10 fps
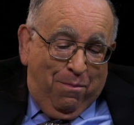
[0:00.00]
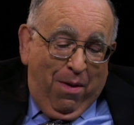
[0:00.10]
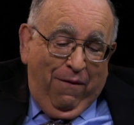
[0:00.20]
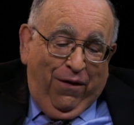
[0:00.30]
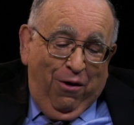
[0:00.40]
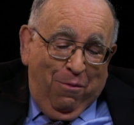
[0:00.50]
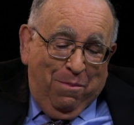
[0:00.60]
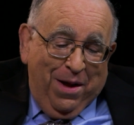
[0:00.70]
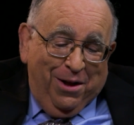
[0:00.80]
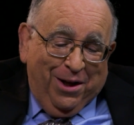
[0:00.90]
Buffalo
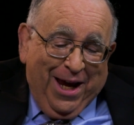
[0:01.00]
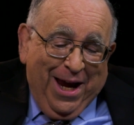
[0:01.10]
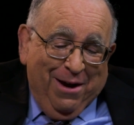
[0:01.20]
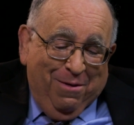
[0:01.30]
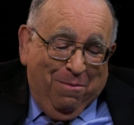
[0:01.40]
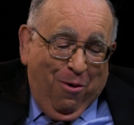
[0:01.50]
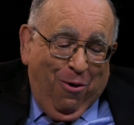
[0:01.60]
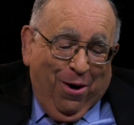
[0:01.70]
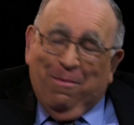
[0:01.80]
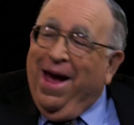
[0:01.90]
Bill, King of the
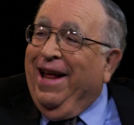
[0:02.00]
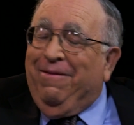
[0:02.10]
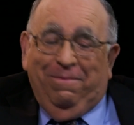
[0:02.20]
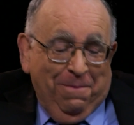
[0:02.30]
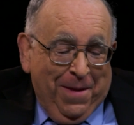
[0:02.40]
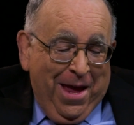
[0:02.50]
Border Man,